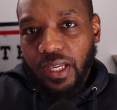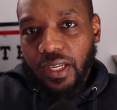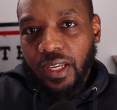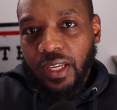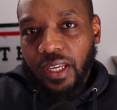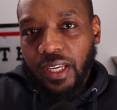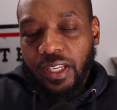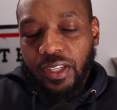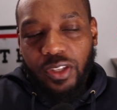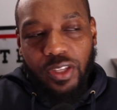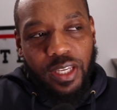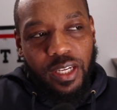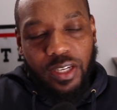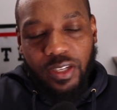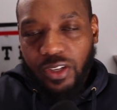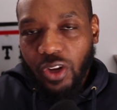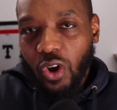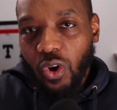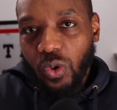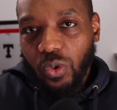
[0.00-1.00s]
and, in
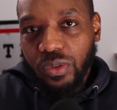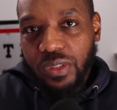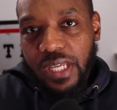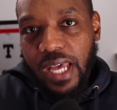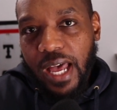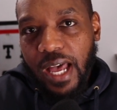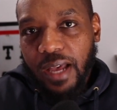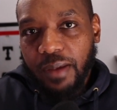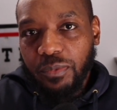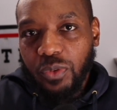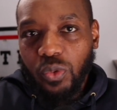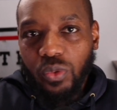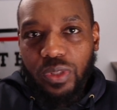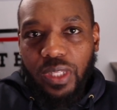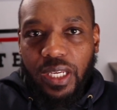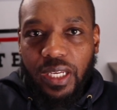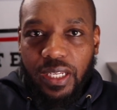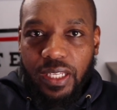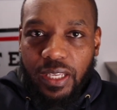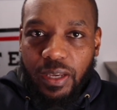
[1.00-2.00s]
the whole time you
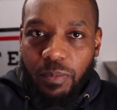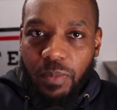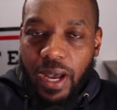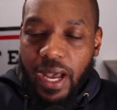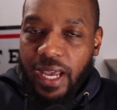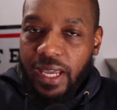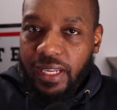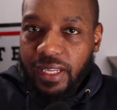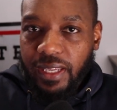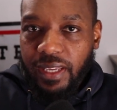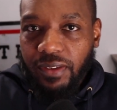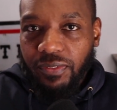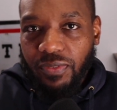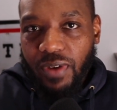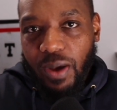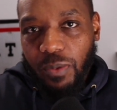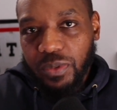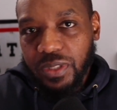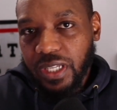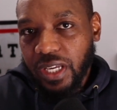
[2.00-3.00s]
thinking in your mind if
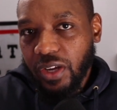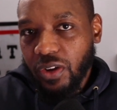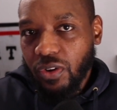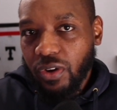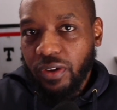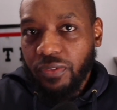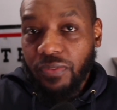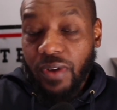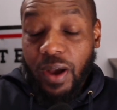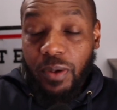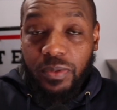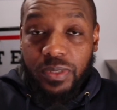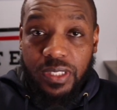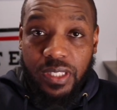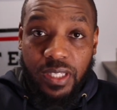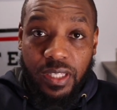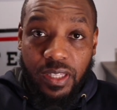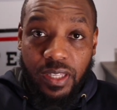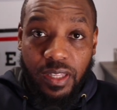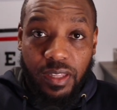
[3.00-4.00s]
i was here or if i was
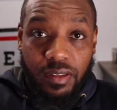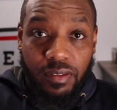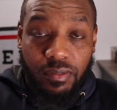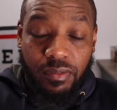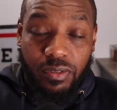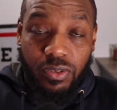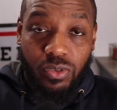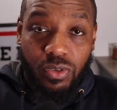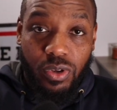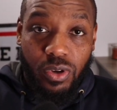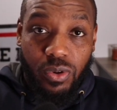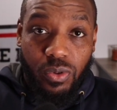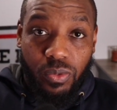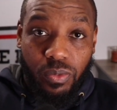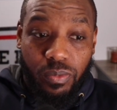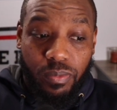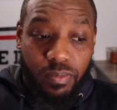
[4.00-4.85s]
you know